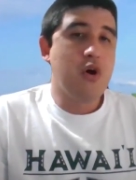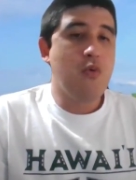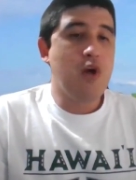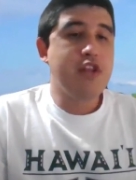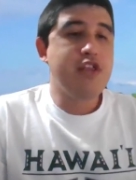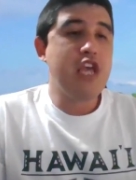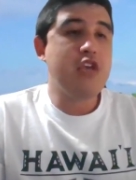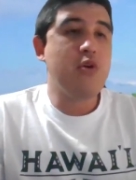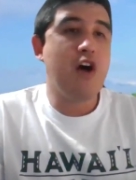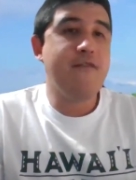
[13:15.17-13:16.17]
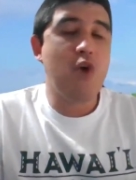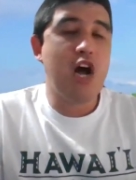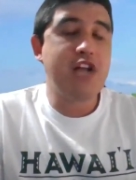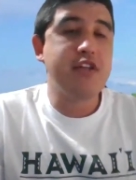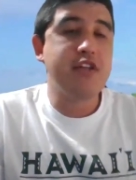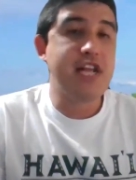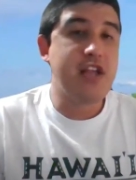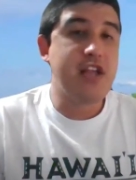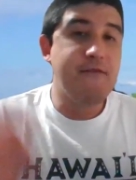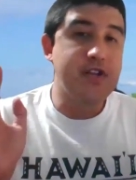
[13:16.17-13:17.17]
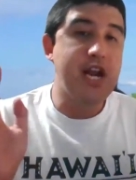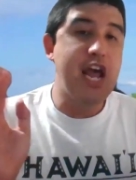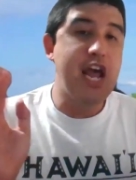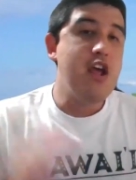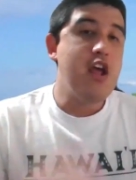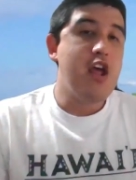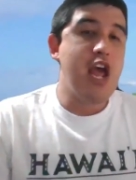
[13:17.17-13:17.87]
want to thank you all for watching. That's it for today.